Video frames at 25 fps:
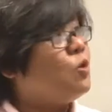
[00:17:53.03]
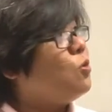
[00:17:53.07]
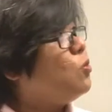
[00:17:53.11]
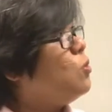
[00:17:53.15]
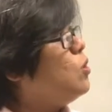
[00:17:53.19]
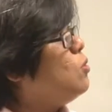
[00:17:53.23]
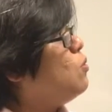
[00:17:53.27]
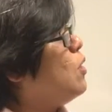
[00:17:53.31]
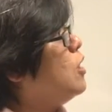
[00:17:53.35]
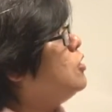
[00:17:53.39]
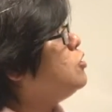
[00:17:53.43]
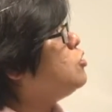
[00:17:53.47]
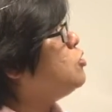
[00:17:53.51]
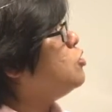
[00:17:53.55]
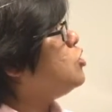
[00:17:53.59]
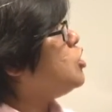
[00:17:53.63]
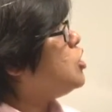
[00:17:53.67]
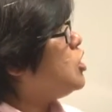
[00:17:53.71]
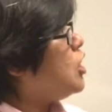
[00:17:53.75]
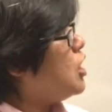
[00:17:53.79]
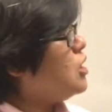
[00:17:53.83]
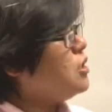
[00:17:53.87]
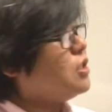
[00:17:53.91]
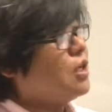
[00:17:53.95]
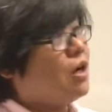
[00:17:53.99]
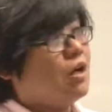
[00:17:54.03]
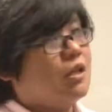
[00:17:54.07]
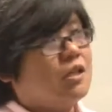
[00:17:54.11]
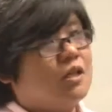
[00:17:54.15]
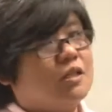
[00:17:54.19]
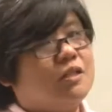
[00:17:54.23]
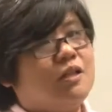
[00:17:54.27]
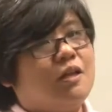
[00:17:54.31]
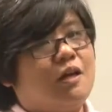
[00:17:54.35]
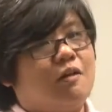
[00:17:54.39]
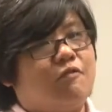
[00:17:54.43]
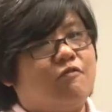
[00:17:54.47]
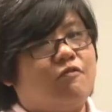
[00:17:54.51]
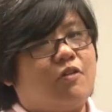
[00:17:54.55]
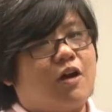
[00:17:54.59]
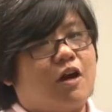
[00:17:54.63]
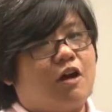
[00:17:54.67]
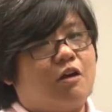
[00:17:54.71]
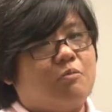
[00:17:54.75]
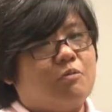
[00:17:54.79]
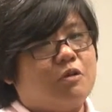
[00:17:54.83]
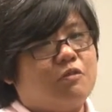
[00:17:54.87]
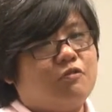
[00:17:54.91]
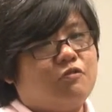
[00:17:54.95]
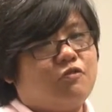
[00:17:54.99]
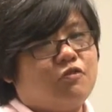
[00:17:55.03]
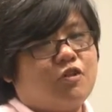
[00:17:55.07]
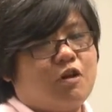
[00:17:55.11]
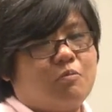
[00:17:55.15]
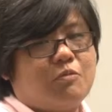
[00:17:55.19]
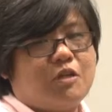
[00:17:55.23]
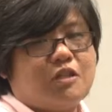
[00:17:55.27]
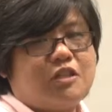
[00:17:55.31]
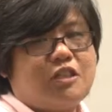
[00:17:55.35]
we want to change our learning environment from